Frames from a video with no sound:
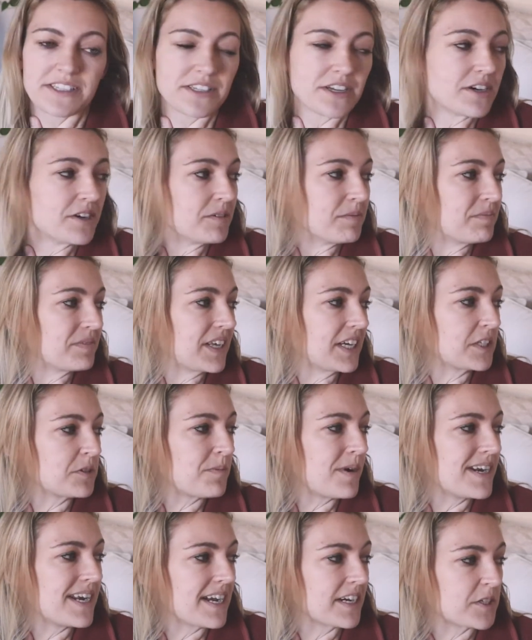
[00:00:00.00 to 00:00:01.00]
So
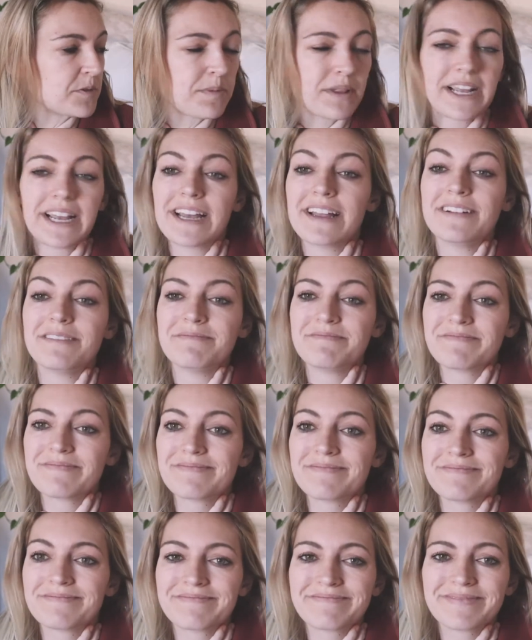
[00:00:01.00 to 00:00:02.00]
that's my next plan.
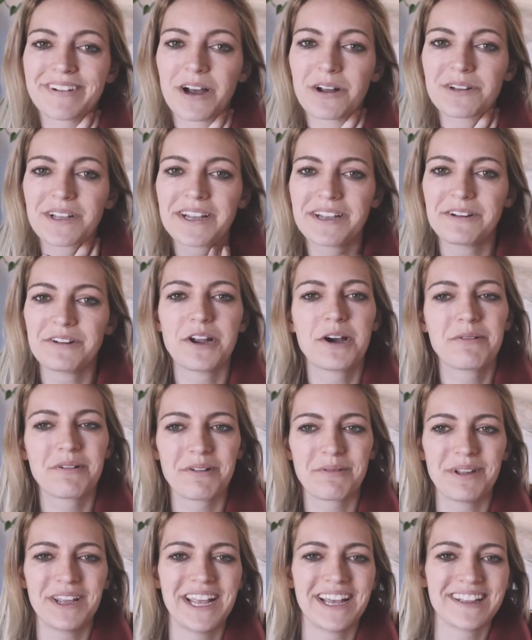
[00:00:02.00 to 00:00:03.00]
I'll let you know
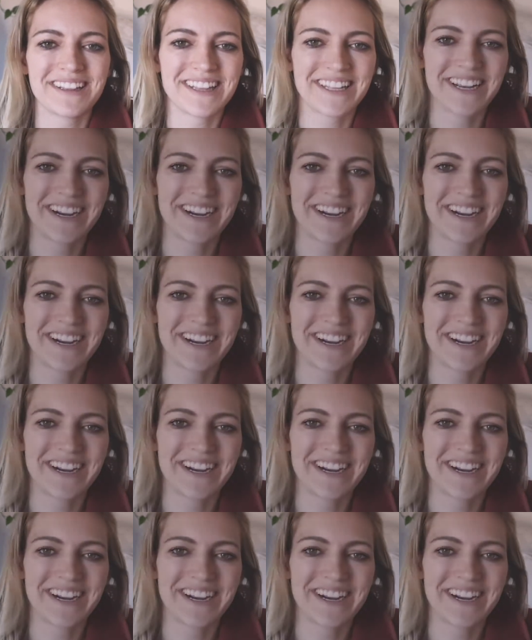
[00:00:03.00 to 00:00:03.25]
when we get